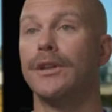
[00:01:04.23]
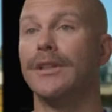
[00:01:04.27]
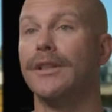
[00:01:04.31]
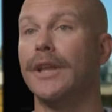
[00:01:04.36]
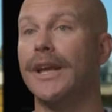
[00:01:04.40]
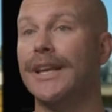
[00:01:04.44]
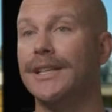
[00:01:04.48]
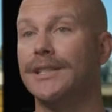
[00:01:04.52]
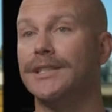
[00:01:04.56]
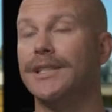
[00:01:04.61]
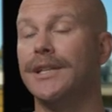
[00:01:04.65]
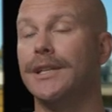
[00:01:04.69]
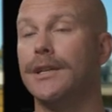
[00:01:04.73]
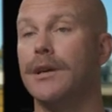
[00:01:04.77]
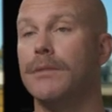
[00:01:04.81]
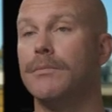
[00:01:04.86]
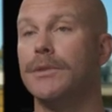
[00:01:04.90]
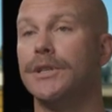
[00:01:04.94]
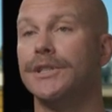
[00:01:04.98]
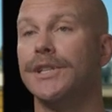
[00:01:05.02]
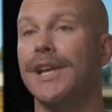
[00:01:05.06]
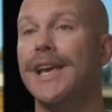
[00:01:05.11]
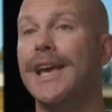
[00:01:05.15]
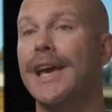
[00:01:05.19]
on latency
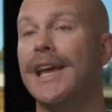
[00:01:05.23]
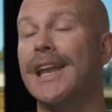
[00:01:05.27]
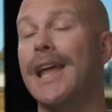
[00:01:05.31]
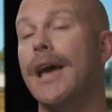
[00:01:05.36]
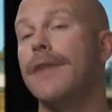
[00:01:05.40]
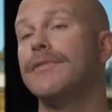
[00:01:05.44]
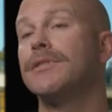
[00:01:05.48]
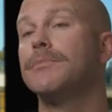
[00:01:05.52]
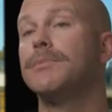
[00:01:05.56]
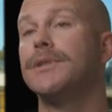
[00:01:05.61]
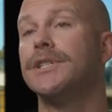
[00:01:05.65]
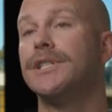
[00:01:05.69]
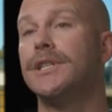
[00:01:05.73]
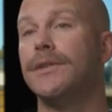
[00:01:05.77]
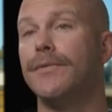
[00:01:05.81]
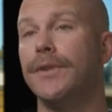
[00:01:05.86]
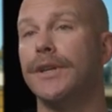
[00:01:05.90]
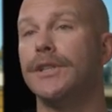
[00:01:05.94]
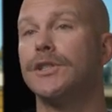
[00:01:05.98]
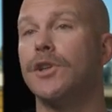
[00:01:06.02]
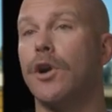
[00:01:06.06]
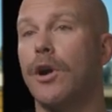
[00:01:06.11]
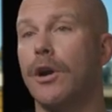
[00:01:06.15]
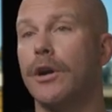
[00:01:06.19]
numbers, and have
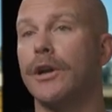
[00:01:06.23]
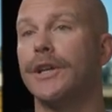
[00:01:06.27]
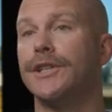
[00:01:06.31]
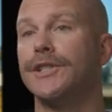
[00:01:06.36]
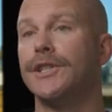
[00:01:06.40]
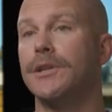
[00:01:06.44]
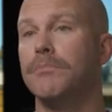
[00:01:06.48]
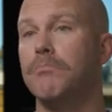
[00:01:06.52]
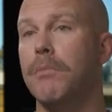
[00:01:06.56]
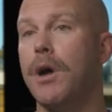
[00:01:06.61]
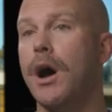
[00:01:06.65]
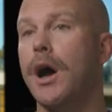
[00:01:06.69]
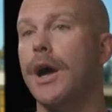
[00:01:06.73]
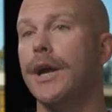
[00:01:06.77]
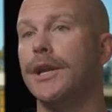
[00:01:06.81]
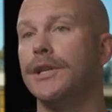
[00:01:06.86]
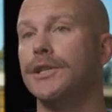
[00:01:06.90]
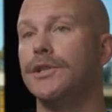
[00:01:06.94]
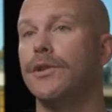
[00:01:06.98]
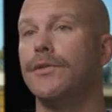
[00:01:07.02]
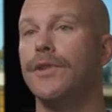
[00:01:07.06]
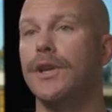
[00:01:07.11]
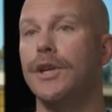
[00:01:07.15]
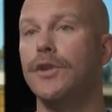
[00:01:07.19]
specific targets in
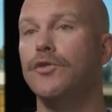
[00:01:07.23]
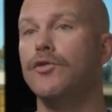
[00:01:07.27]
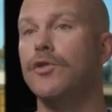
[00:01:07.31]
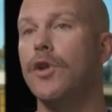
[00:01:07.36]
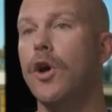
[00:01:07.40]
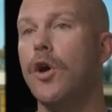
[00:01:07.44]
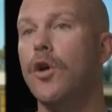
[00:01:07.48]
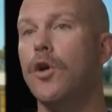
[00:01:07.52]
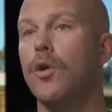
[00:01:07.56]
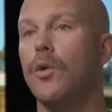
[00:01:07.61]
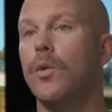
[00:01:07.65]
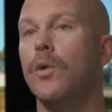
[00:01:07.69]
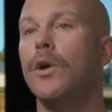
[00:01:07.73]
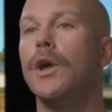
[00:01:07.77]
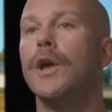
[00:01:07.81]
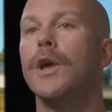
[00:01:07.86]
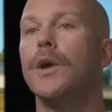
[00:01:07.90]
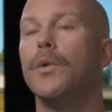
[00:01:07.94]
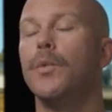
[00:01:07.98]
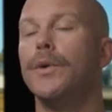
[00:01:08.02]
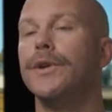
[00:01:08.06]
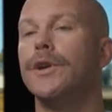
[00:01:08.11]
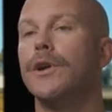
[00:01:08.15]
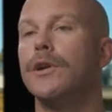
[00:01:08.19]
mind so that you know
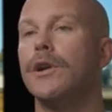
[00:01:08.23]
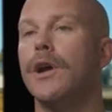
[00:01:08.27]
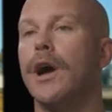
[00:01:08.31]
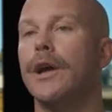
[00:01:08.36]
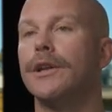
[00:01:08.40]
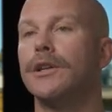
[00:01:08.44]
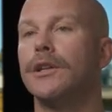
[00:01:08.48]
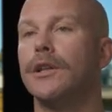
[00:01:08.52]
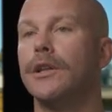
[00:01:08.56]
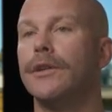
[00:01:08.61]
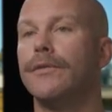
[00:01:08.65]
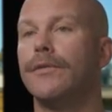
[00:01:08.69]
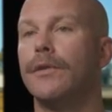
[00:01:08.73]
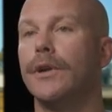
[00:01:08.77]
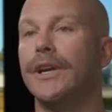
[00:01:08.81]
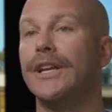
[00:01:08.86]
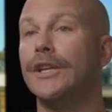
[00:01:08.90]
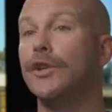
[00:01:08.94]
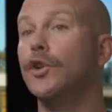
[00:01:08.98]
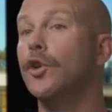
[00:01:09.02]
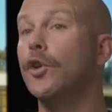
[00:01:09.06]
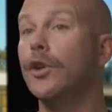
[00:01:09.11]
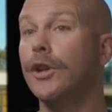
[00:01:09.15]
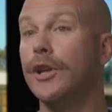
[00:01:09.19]
when you're not
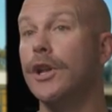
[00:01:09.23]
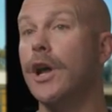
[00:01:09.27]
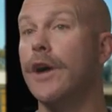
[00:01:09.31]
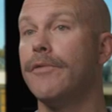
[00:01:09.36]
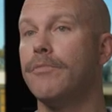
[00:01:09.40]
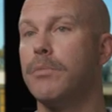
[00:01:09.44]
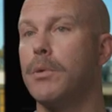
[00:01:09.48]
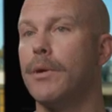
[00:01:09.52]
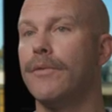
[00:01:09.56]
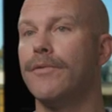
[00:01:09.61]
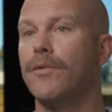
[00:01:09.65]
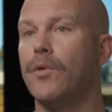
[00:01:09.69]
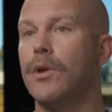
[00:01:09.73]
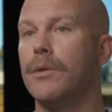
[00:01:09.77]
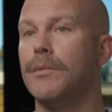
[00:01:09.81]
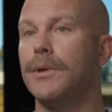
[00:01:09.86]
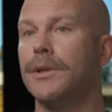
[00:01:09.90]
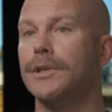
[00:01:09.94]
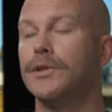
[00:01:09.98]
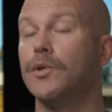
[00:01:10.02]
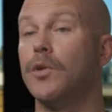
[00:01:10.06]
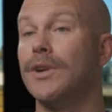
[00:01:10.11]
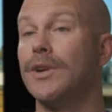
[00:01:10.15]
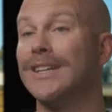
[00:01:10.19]
delivering good enough
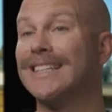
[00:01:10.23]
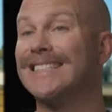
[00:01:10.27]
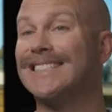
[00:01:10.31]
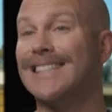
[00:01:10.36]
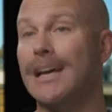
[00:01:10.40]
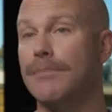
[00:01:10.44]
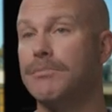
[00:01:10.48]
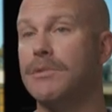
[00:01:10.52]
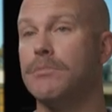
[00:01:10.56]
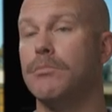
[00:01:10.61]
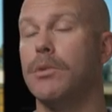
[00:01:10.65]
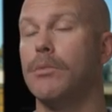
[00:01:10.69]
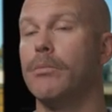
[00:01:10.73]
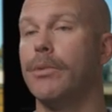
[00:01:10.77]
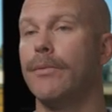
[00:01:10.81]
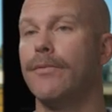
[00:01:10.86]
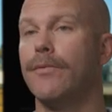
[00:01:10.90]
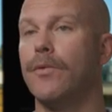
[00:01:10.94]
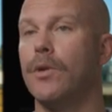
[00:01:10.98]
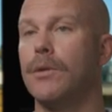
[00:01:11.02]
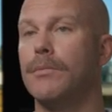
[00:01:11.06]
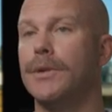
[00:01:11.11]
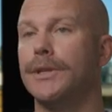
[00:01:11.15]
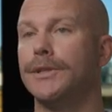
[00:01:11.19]
performance or acceptable
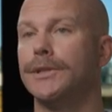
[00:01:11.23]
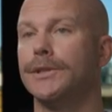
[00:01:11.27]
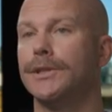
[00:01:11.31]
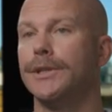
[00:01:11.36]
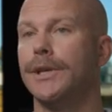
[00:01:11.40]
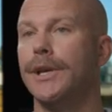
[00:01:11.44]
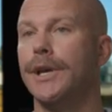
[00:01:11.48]
performance.